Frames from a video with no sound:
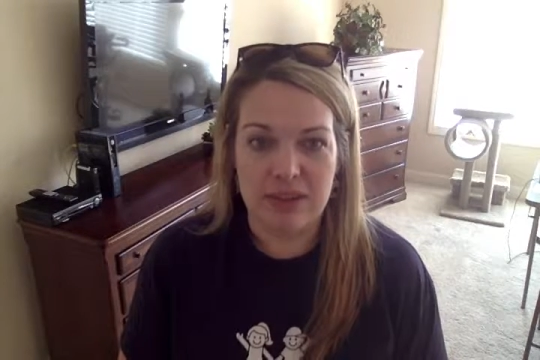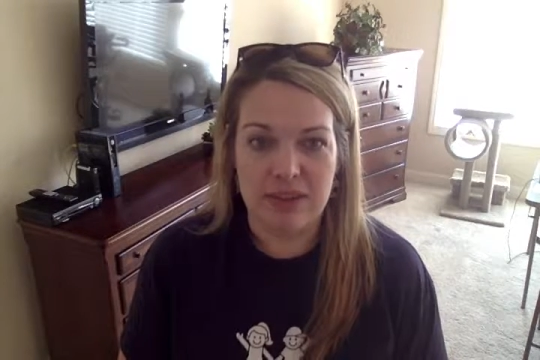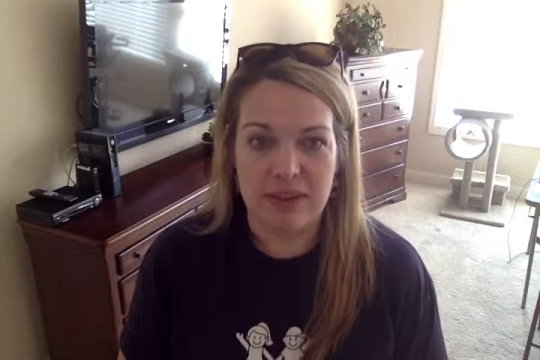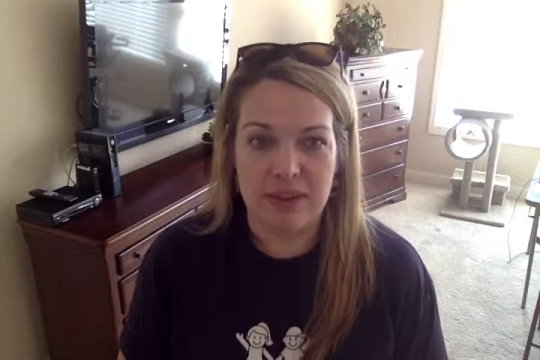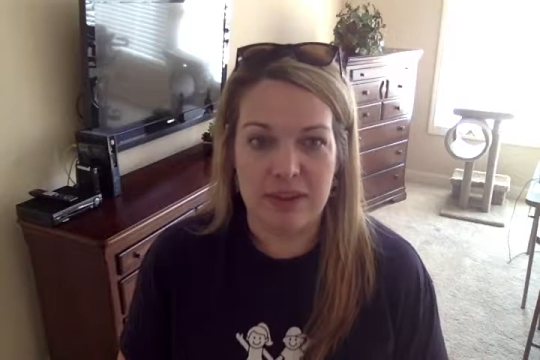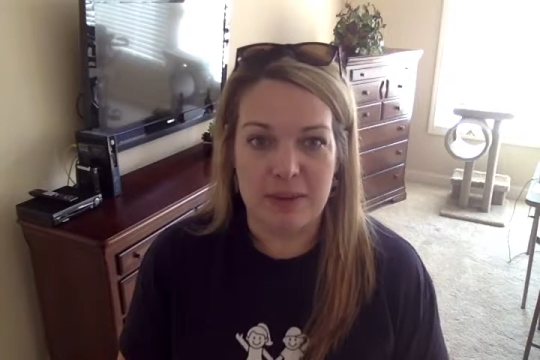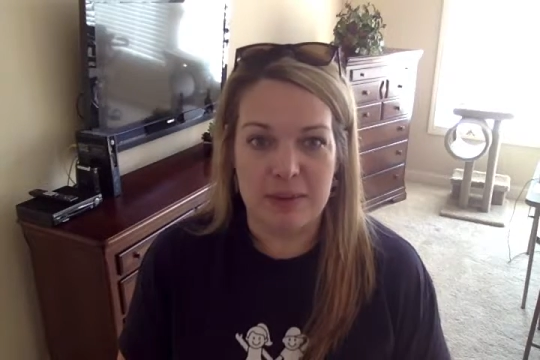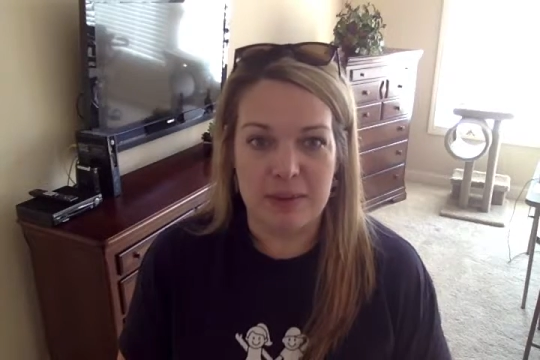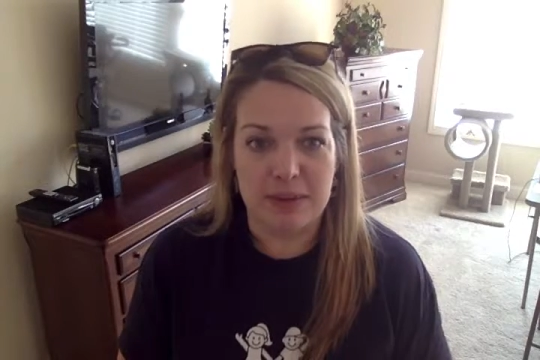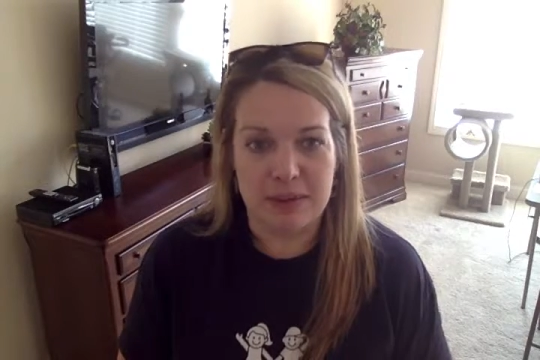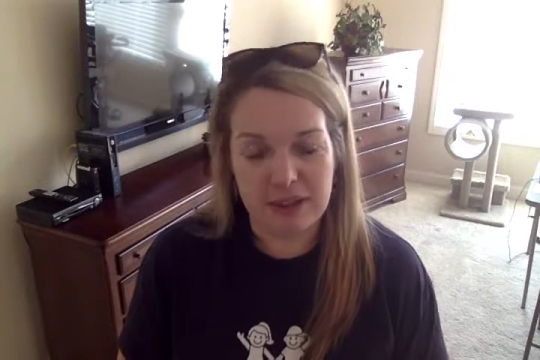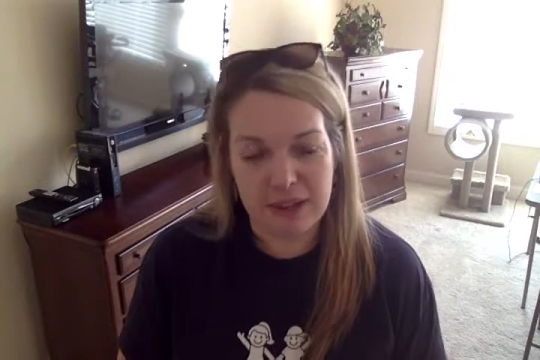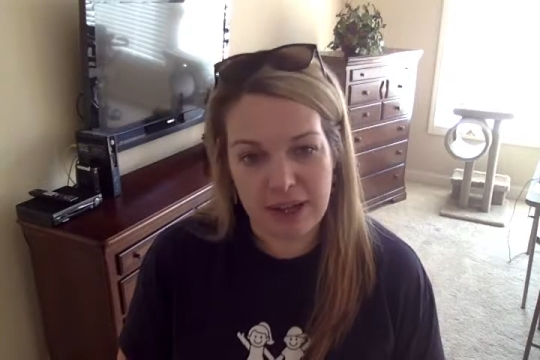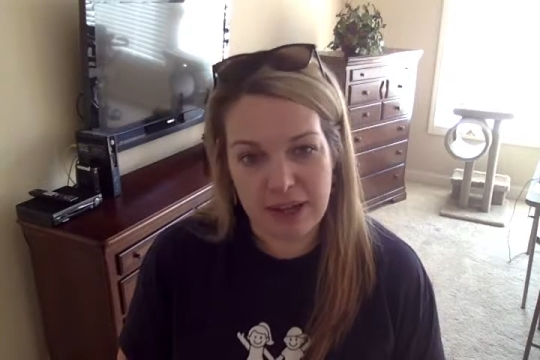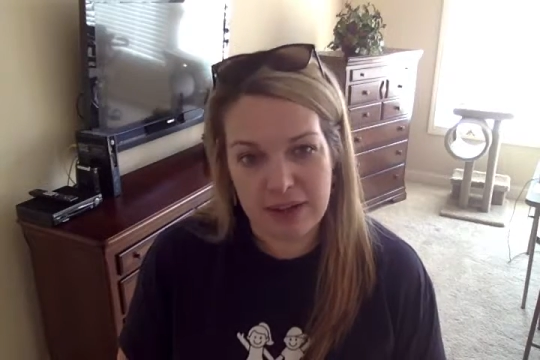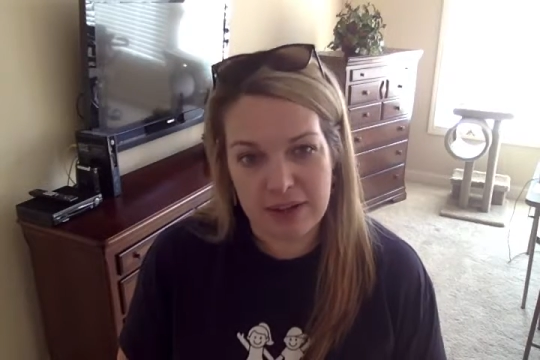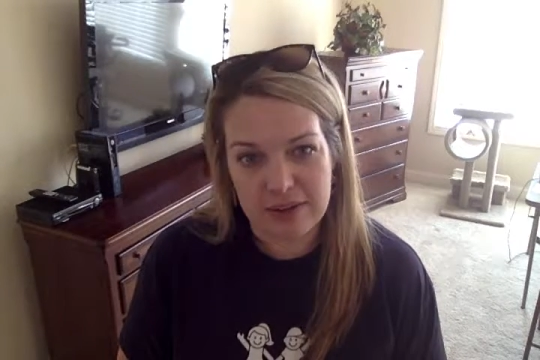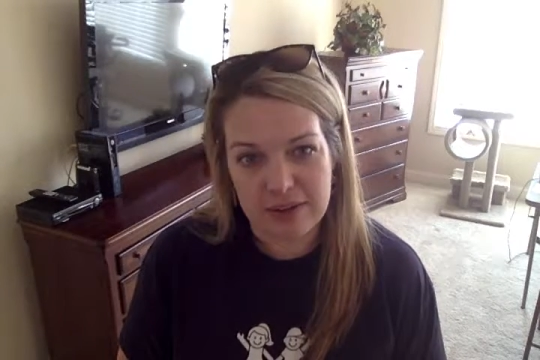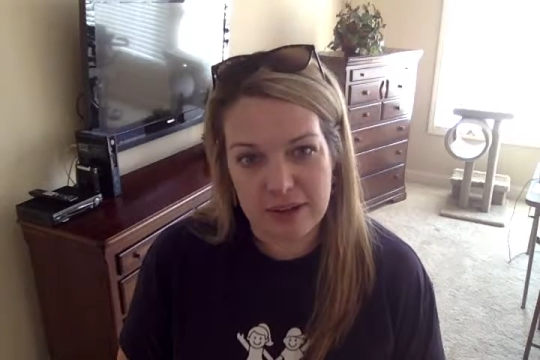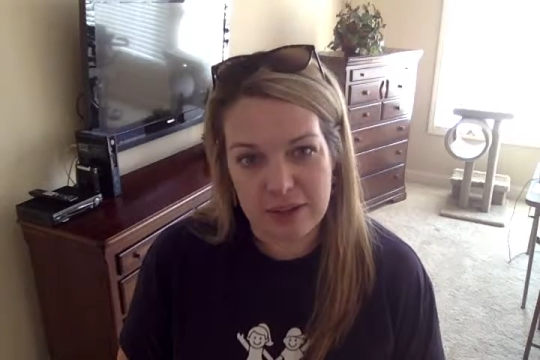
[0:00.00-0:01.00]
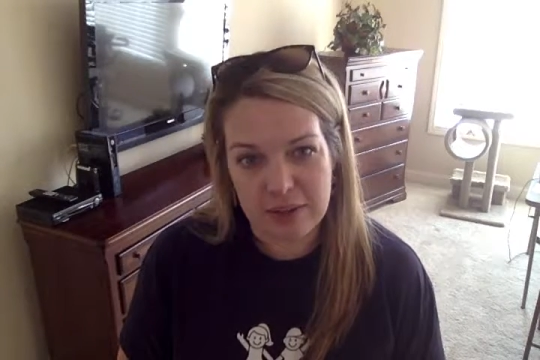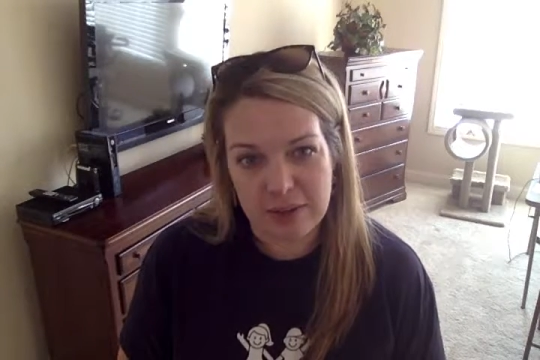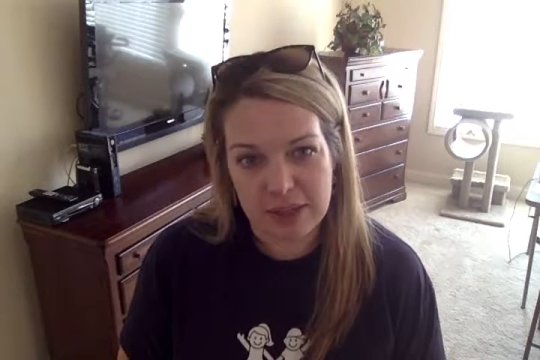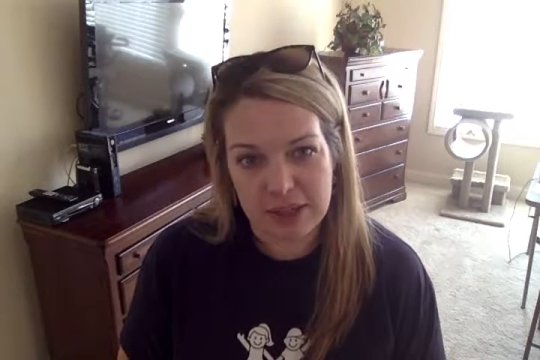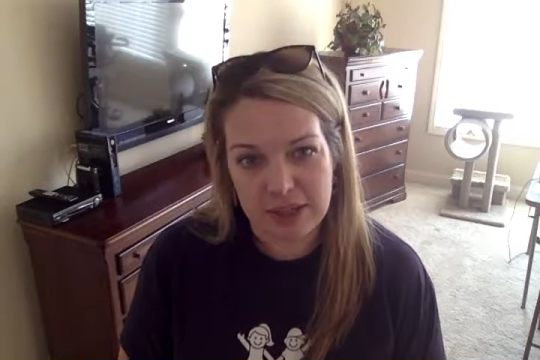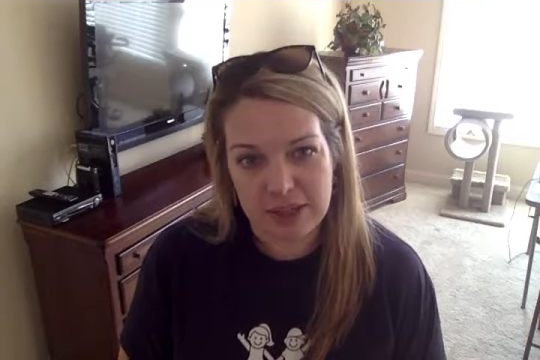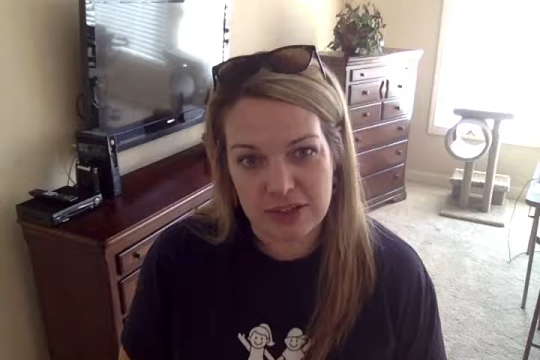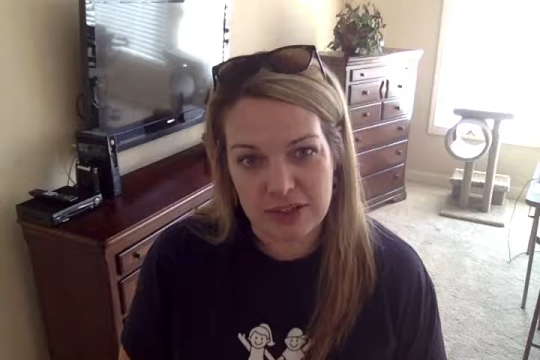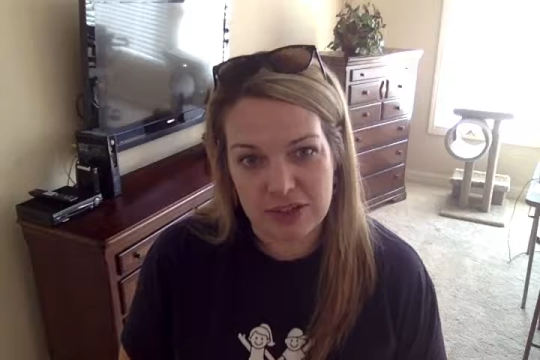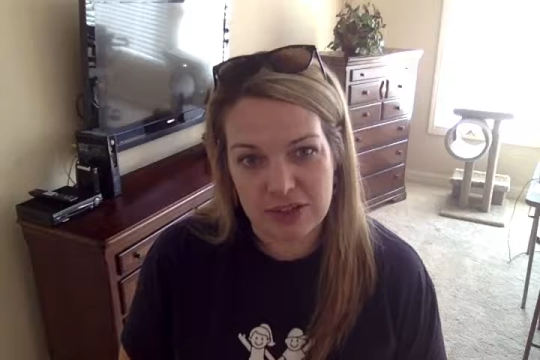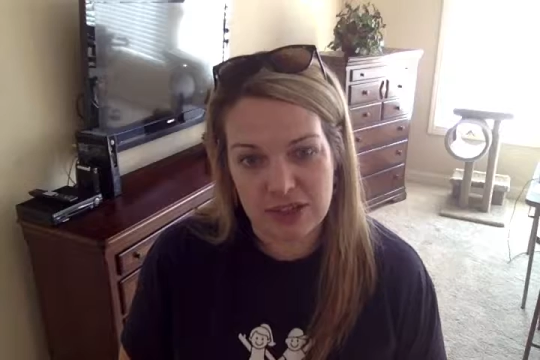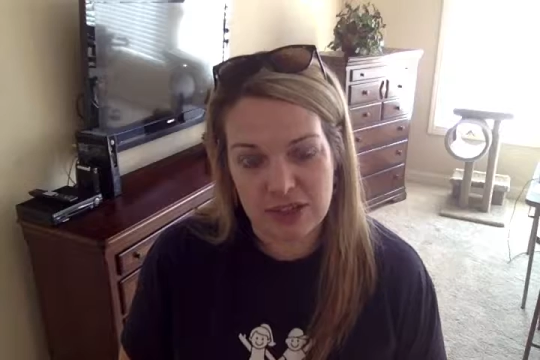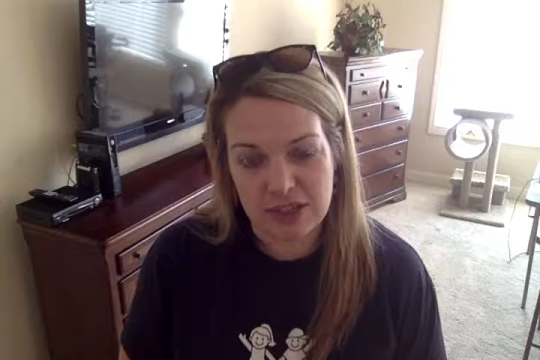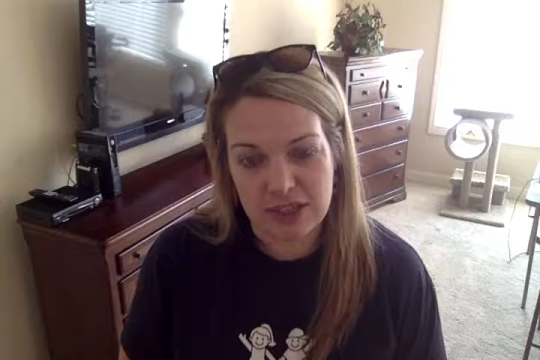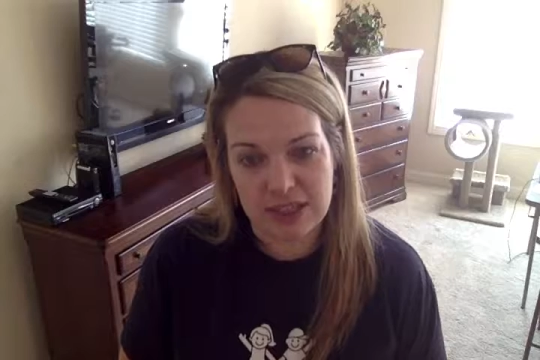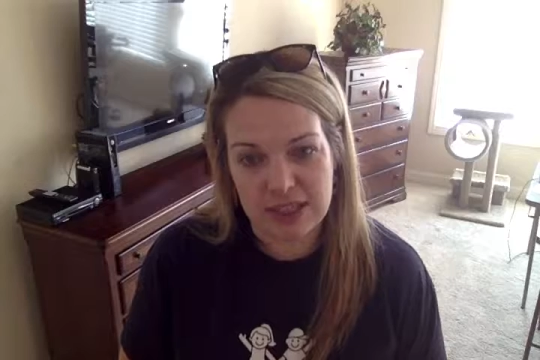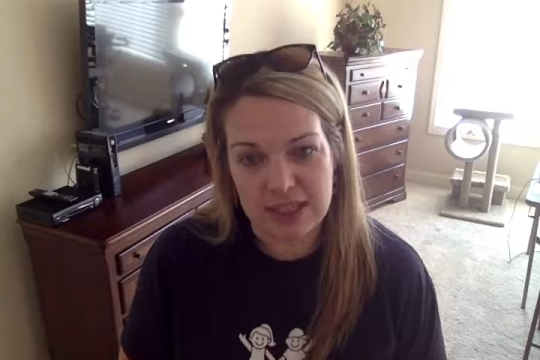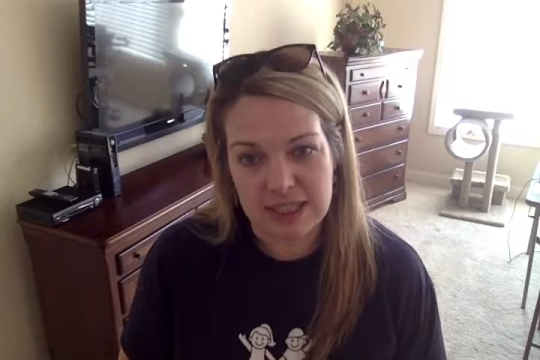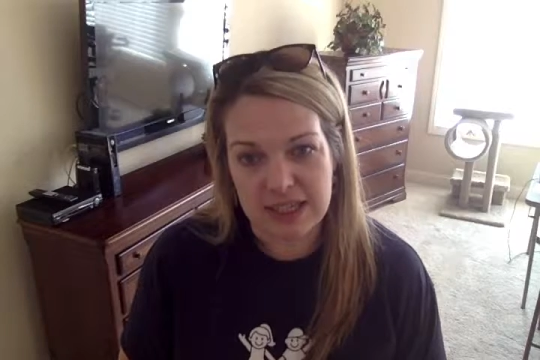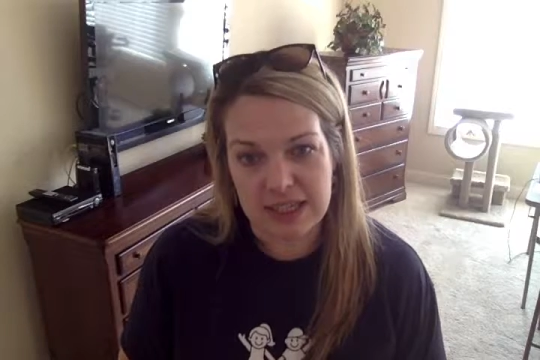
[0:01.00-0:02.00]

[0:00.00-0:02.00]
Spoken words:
that billing out-of-network insurance